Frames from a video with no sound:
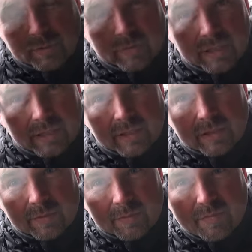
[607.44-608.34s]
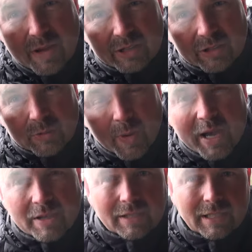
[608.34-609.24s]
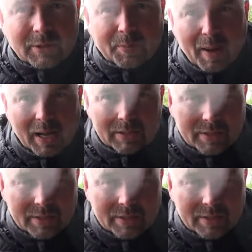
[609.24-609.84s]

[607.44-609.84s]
have really mentioned where the heat pads